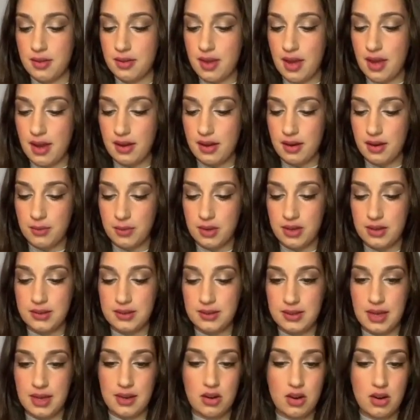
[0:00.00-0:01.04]
Then I'm going to
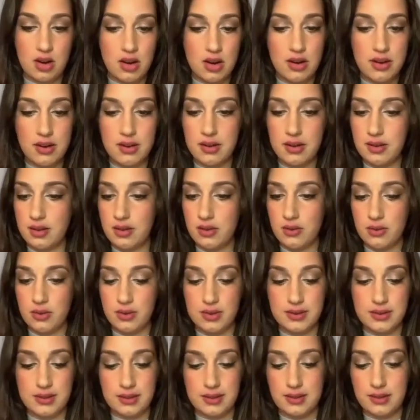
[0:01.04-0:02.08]
say current
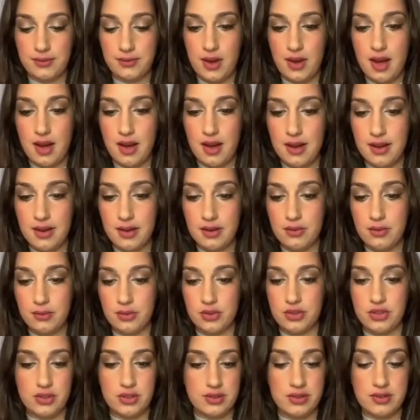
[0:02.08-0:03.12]
equals S of I,
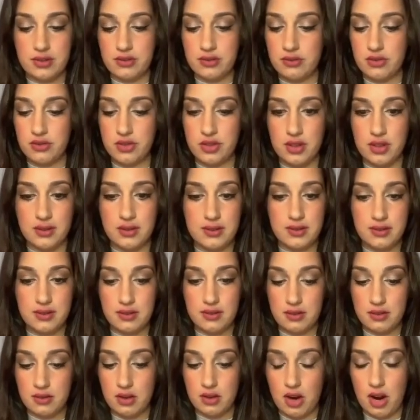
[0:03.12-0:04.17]
which is
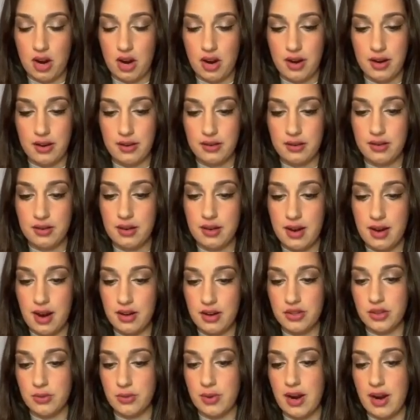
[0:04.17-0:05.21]
just the current
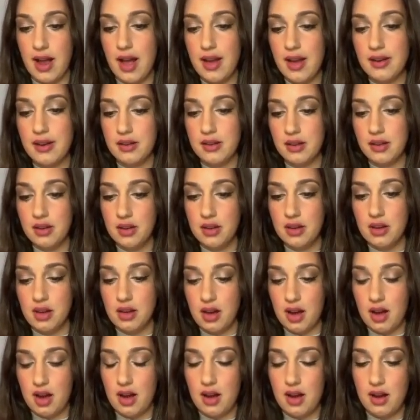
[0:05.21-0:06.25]
character we're at.
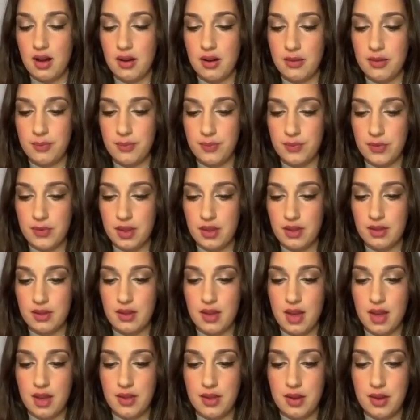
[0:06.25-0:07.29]
Um,
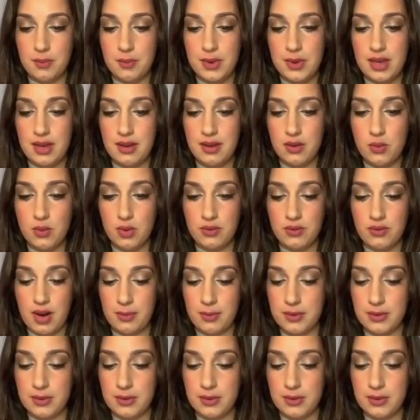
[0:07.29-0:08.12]
and then peak will